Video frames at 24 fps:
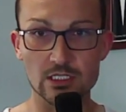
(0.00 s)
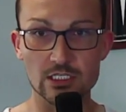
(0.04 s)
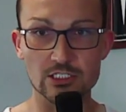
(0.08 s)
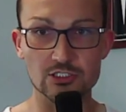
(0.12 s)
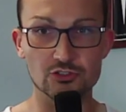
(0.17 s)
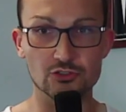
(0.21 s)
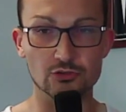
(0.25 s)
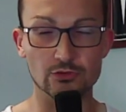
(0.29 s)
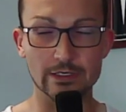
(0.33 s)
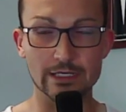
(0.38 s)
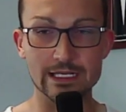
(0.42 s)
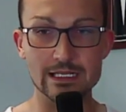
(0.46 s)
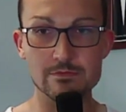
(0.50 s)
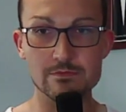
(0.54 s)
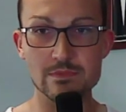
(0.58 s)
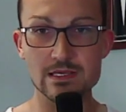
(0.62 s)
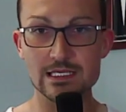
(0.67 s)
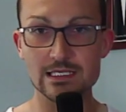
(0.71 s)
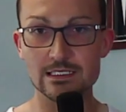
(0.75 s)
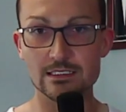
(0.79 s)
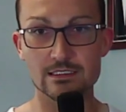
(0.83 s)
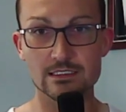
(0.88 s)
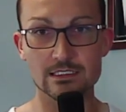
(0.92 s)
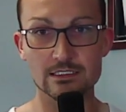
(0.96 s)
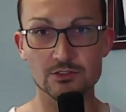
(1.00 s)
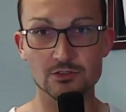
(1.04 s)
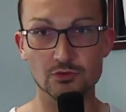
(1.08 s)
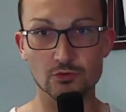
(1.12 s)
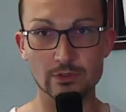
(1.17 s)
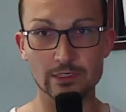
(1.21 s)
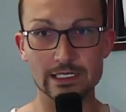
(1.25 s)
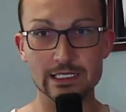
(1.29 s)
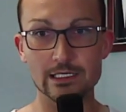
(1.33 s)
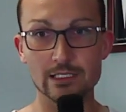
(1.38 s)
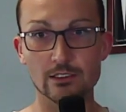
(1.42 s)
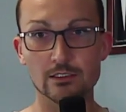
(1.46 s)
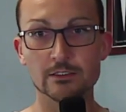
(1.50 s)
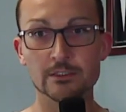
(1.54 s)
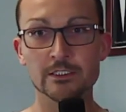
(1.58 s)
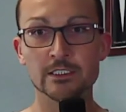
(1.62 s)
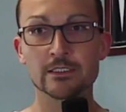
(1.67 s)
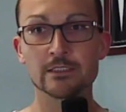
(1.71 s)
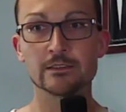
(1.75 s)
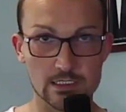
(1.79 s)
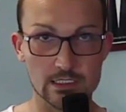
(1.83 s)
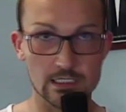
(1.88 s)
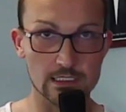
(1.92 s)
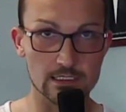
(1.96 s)
The dream isn't real,"
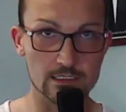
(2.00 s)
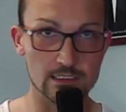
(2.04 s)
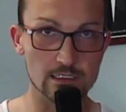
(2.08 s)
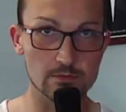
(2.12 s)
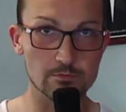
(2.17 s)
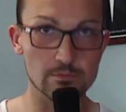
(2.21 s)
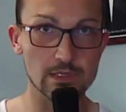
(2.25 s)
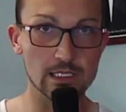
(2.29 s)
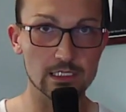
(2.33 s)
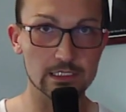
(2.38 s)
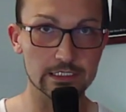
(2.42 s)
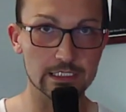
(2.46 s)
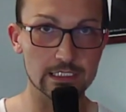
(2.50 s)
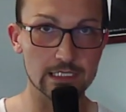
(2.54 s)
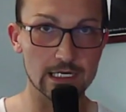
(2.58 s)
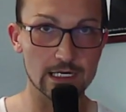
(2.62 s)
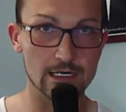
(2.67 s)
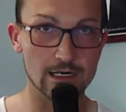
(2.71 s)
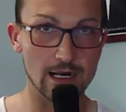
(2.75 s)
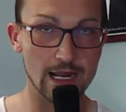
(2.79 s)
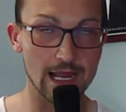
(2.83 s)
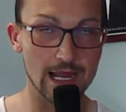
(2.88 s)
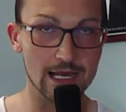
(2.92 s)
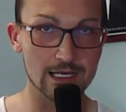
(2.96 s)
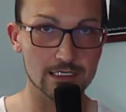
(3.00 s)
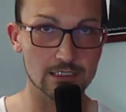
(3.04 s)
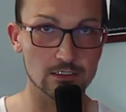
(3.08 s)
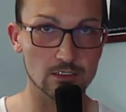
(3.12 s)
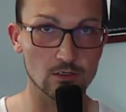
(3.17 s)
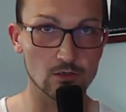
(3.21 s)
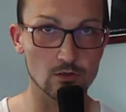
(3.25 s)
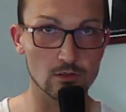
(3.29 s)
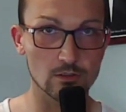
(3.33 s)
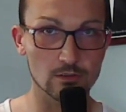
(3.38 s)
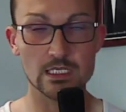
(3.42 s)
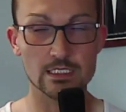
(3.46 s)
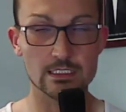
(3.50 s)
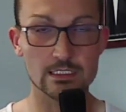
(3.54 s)
says the millionaire asshole,